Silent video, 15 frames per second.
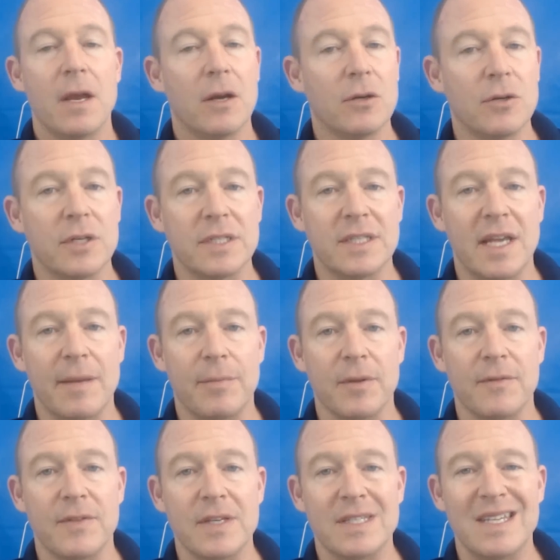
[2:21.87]
A good
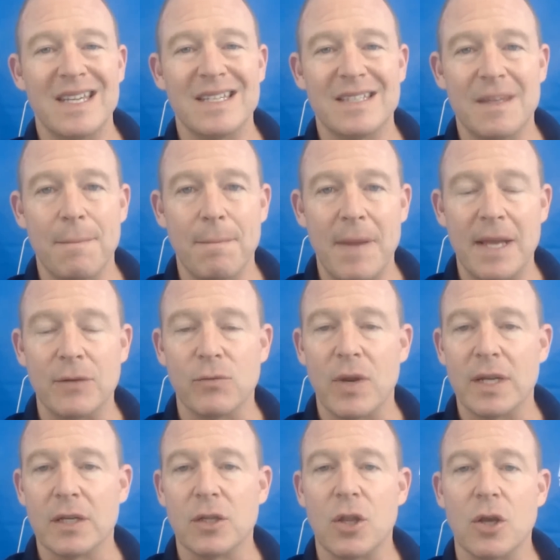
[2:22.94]
example of this is the Maine
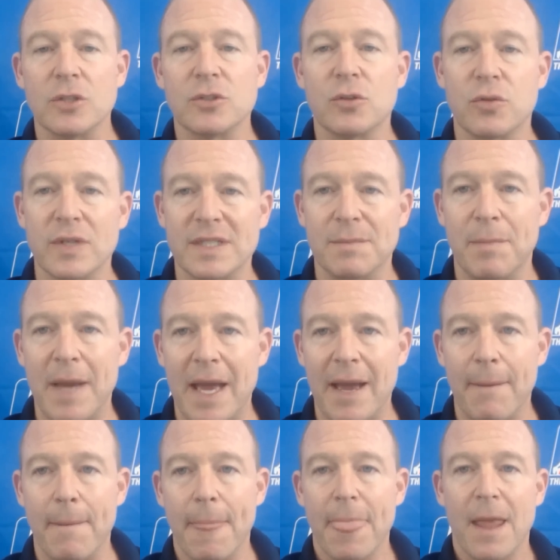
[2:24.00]
Red Claws, Chris
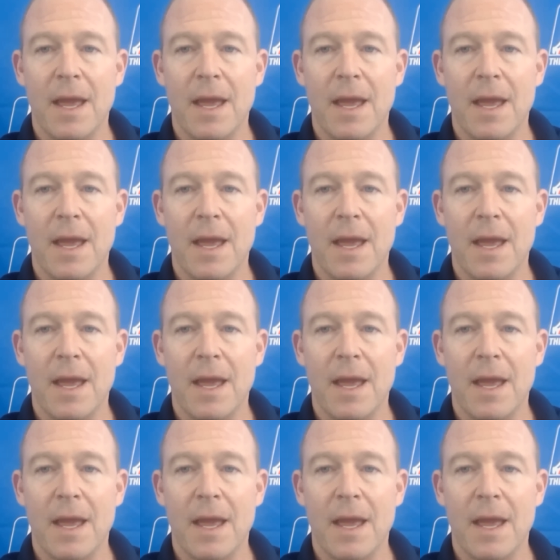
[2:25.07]
Babb.